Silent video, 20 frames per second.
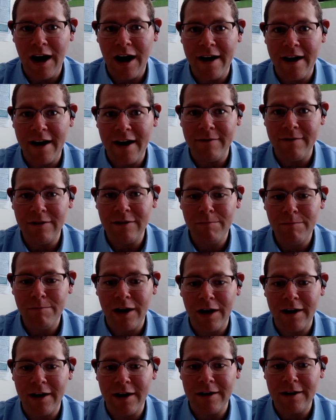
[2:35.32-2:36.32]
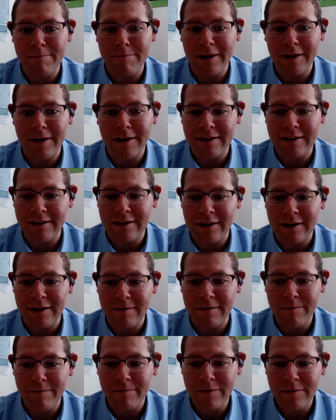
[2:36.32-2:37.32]
lives by implanting
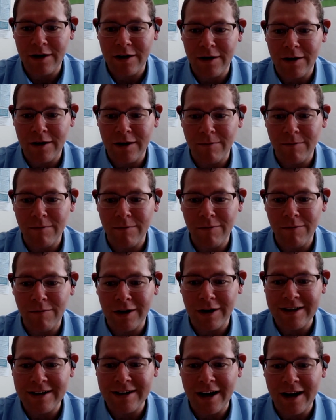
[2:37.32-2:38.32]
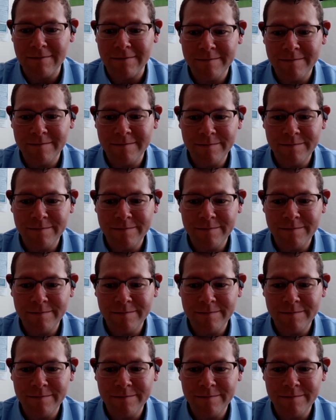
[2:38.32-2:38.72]
it one day.